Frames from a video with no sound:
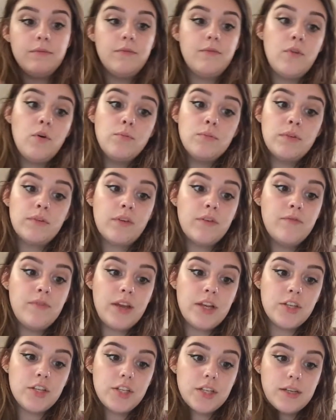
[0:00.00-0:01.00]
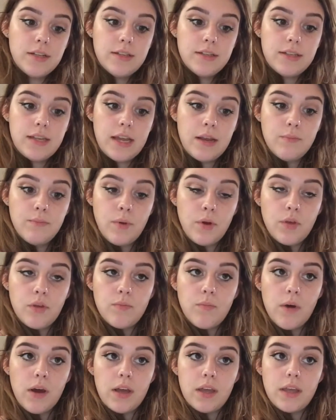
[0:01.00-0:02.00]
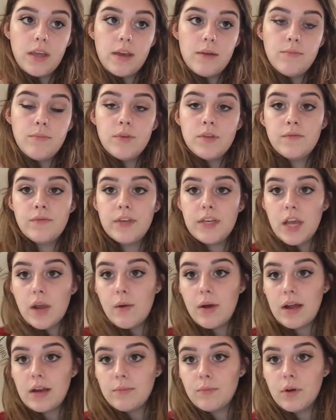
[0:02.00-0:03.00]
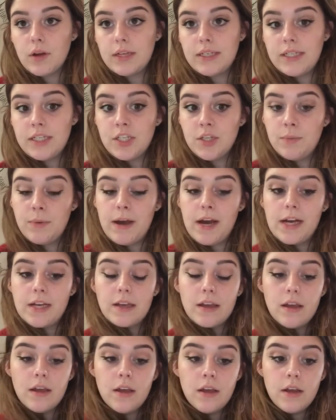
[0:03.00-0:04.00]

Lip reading: forms of conventions in both my music video and my digipack.